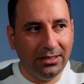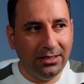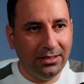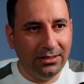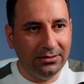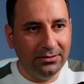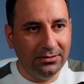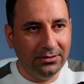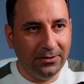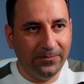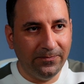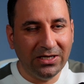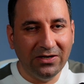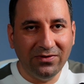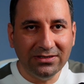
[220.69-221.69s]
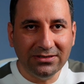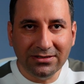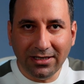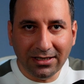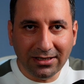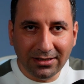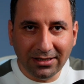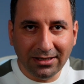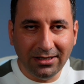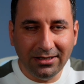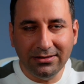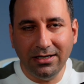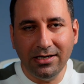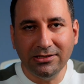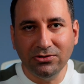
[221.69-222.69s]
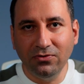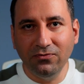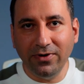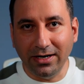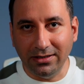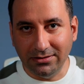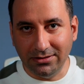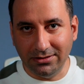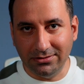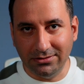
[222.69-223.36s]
and even technically there is no warranty.